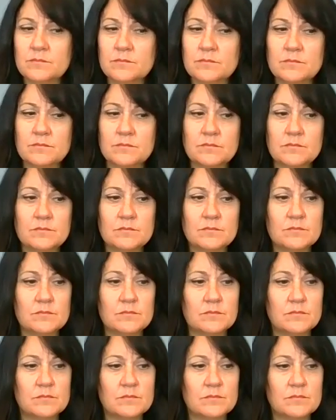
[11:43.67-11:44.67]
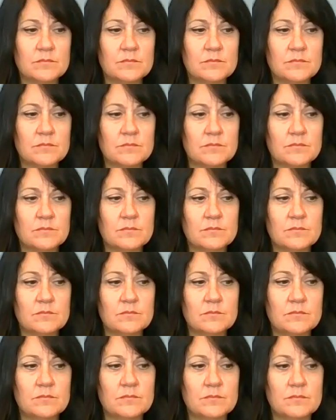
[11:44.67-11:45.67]

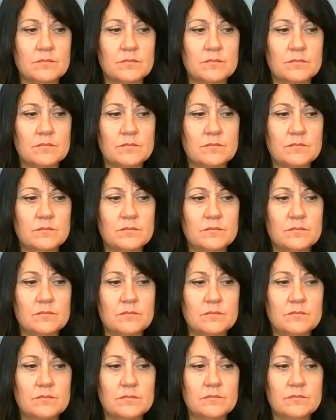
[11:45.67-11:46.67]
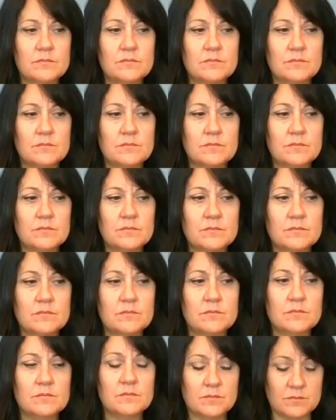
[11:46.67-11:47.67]

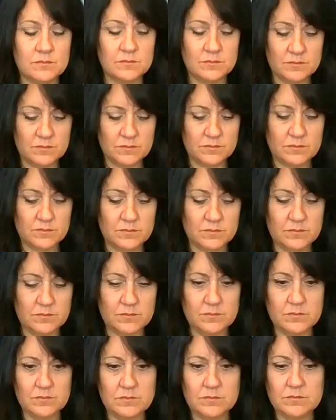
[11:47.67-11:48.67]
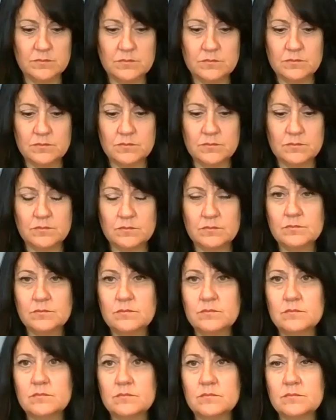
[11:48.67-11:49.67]

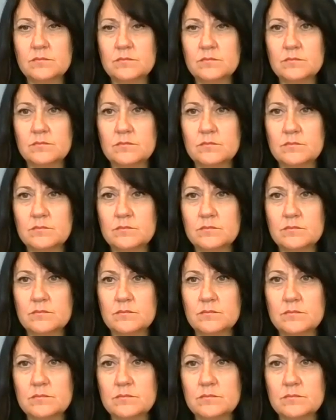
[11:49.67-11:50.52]
The person shown says nothing.